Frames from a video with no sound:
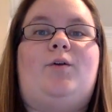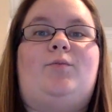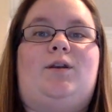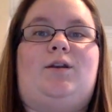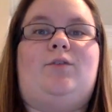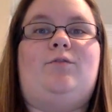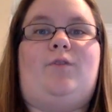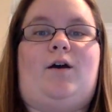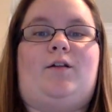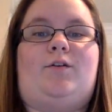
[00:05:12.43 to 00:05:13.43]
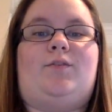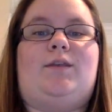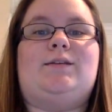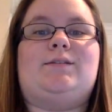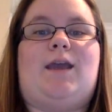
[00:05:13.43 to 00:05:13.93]
When you follow
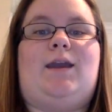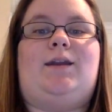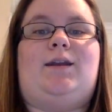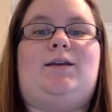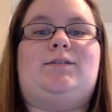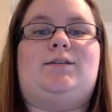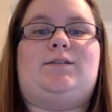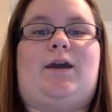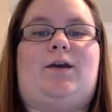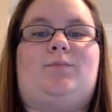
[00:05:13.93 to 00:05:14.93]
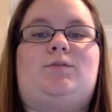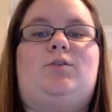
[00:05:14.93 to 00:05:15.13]
these 8 easy steps,